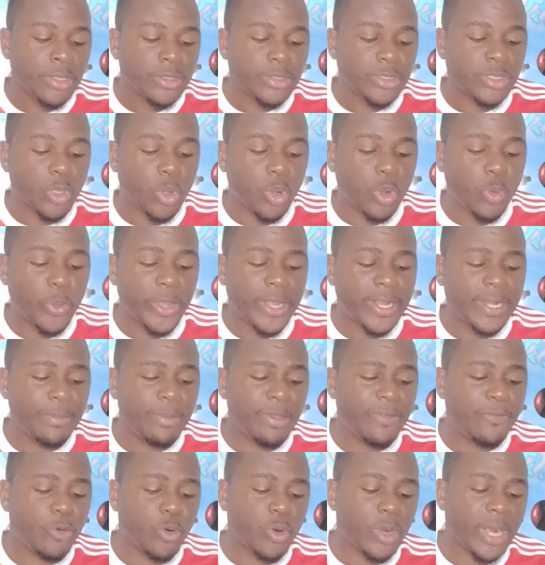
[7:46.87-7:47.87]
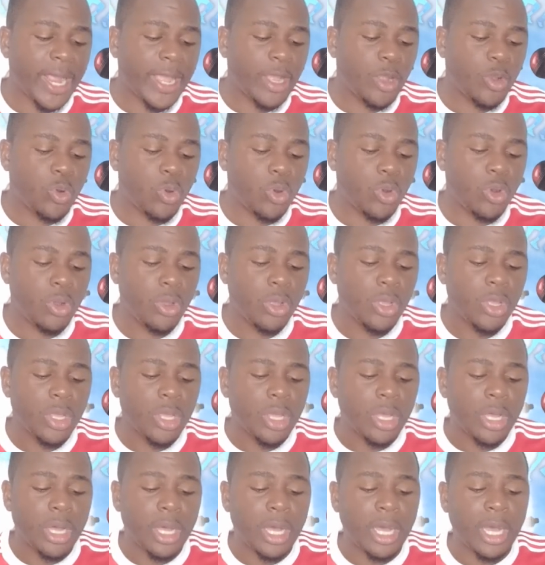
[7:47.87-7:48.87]
So quickly before I go,
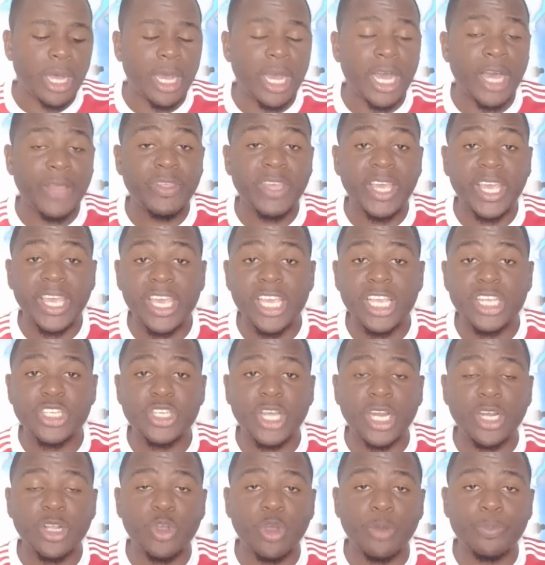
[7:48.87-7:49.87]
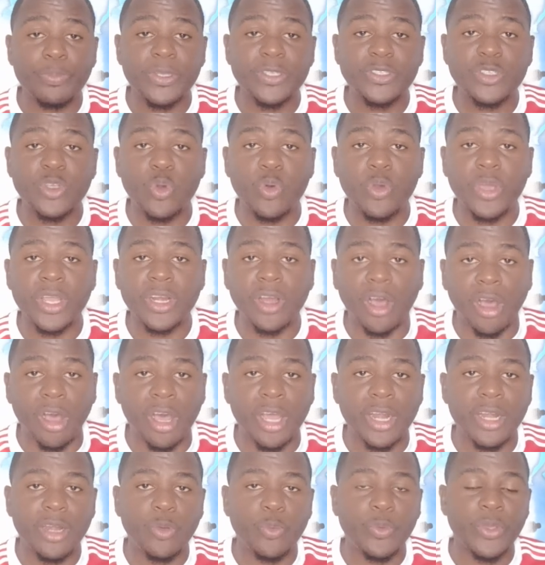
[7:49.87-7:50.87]
the Asian Cup is going
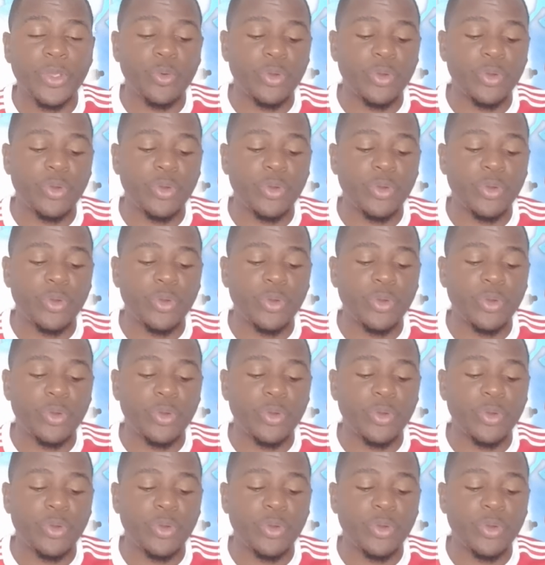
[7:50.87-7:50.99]
on.